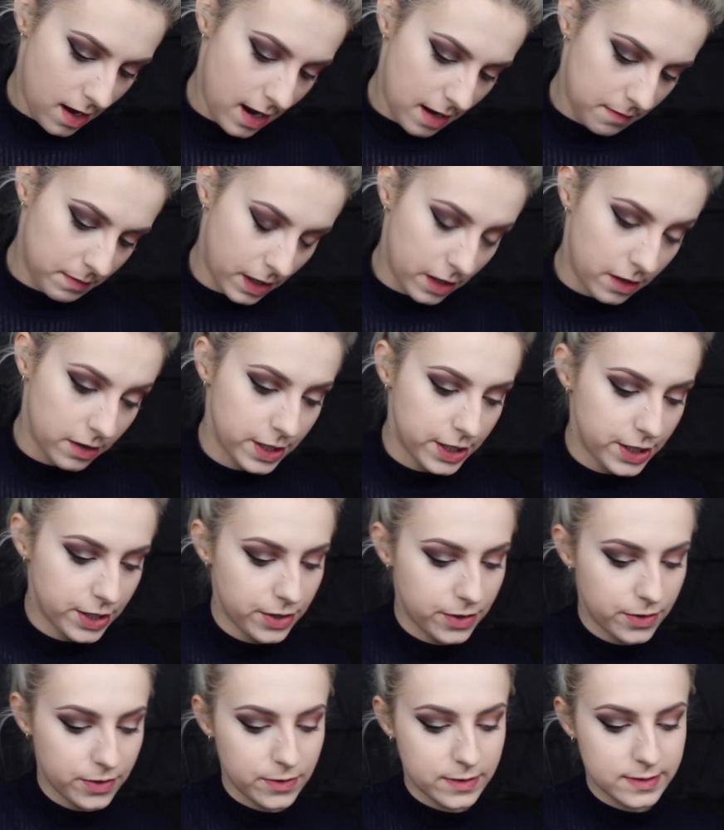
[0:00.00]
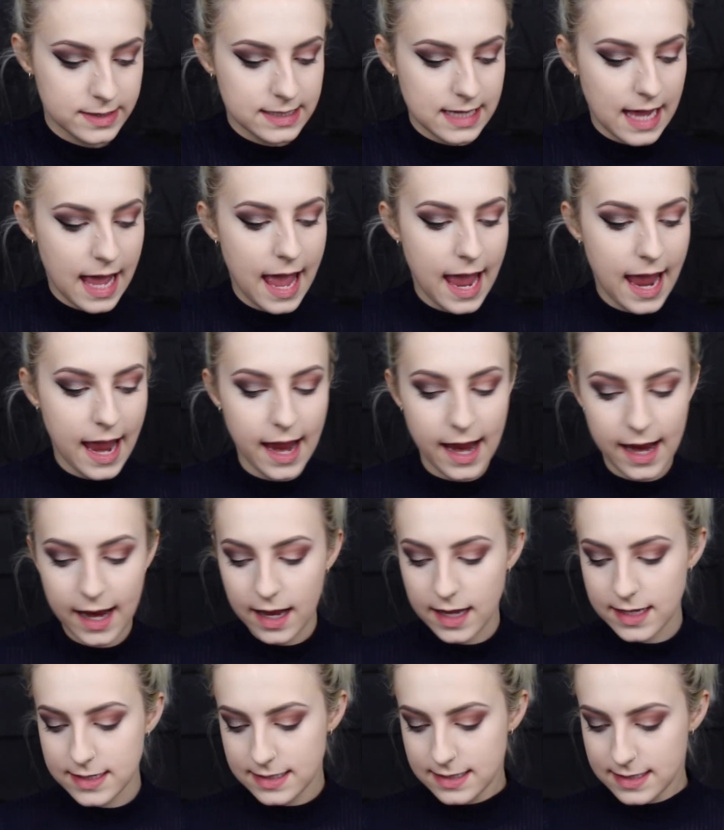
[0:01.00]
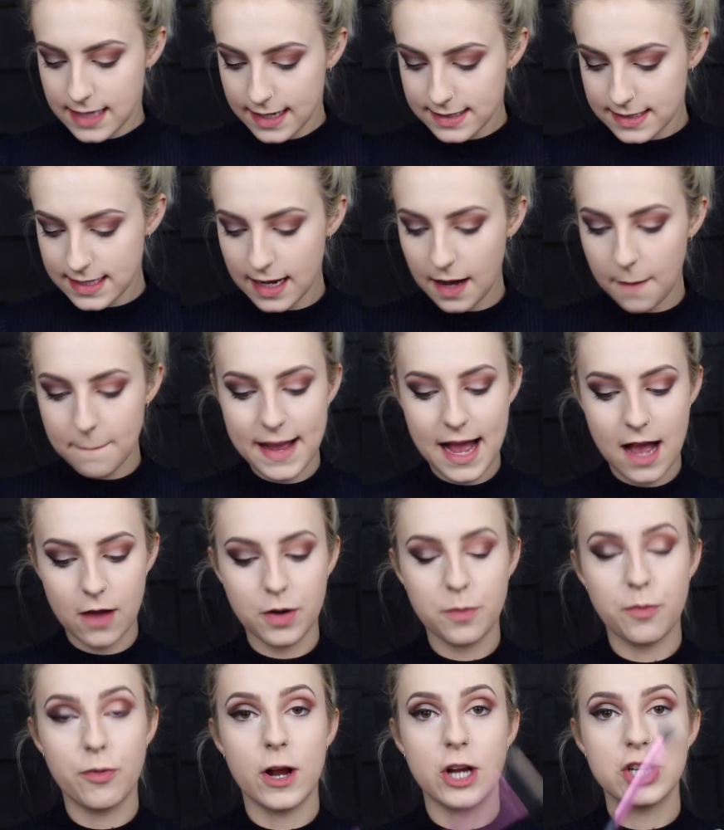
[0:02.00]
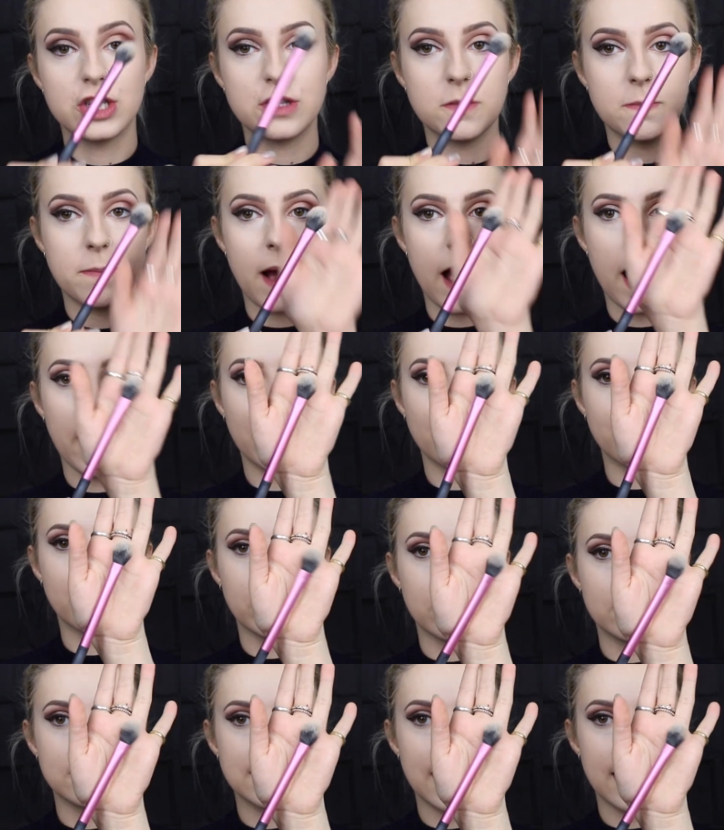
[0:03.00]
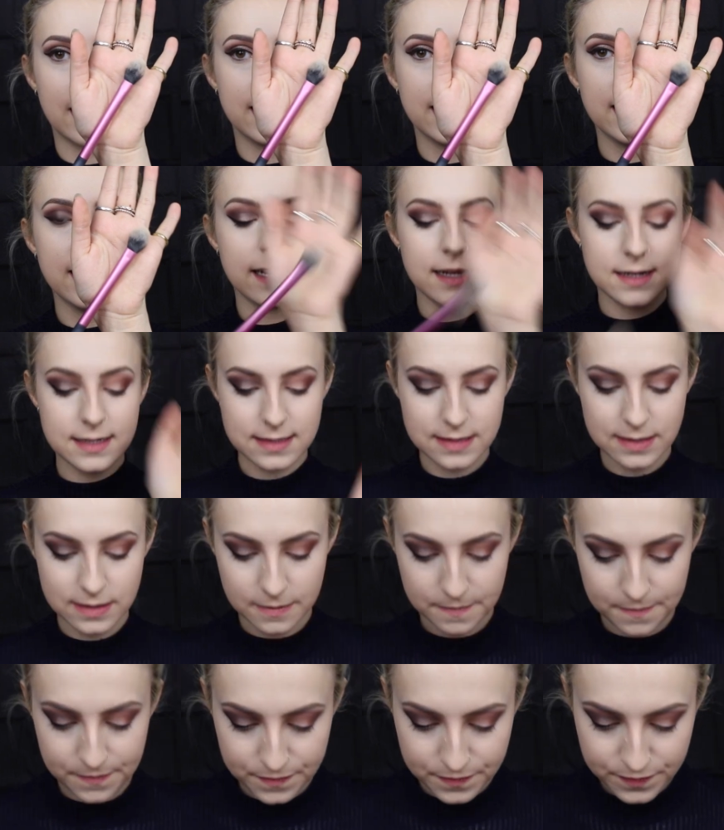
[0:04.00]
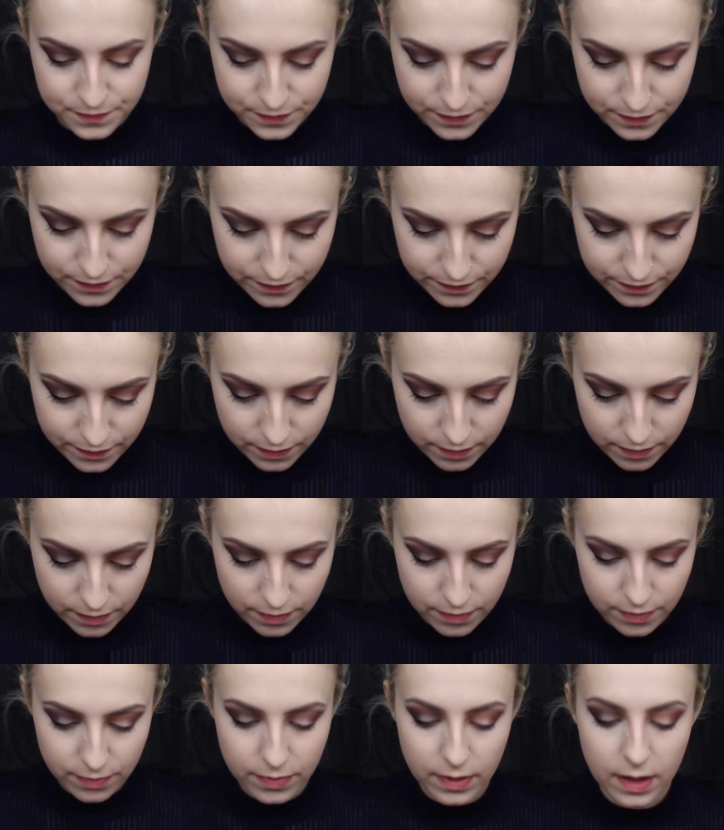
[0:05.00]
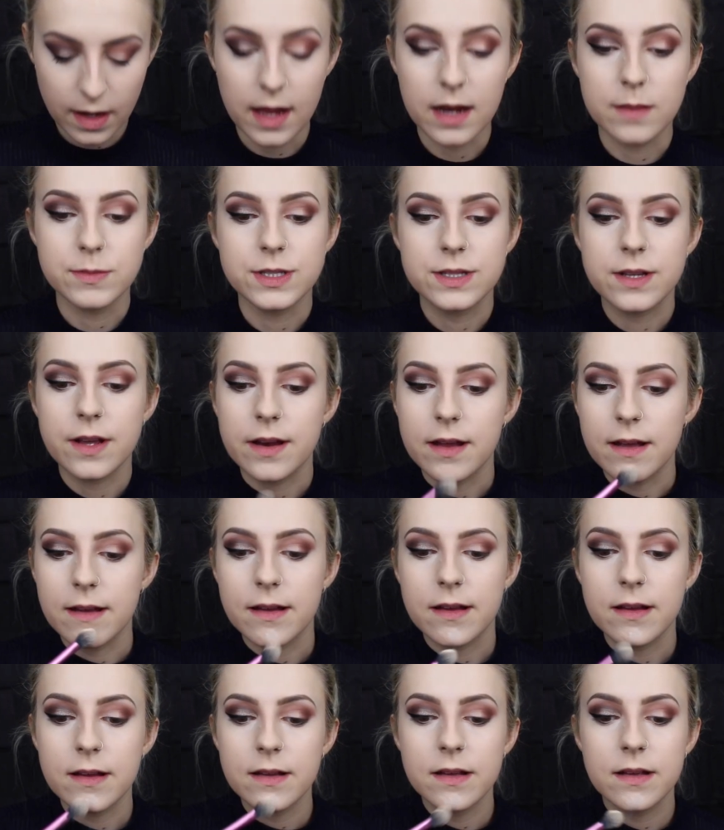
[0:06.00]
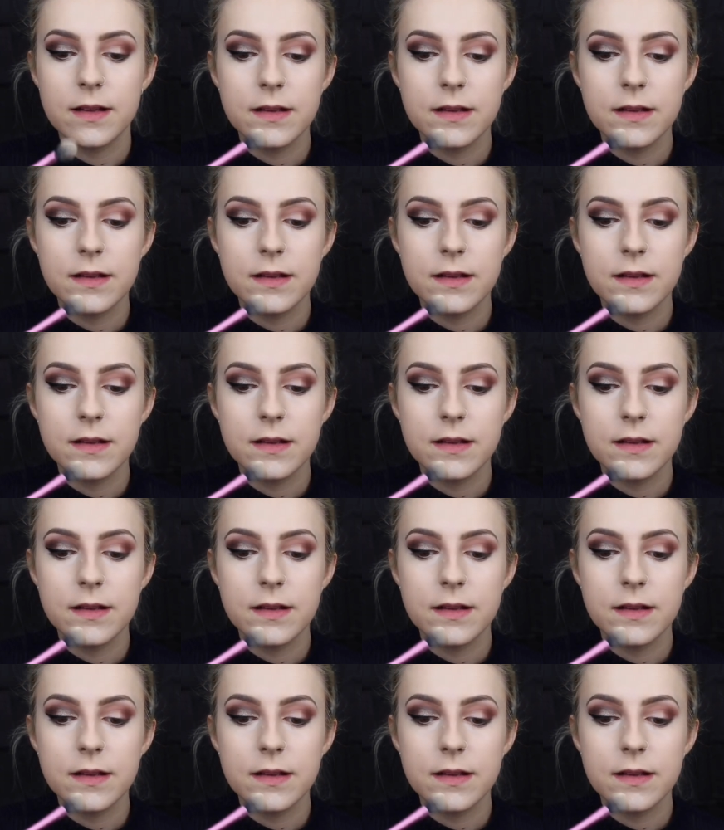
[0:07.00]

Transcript: I'm going to use a setting powder brush by Real Techniques, and I'm just going to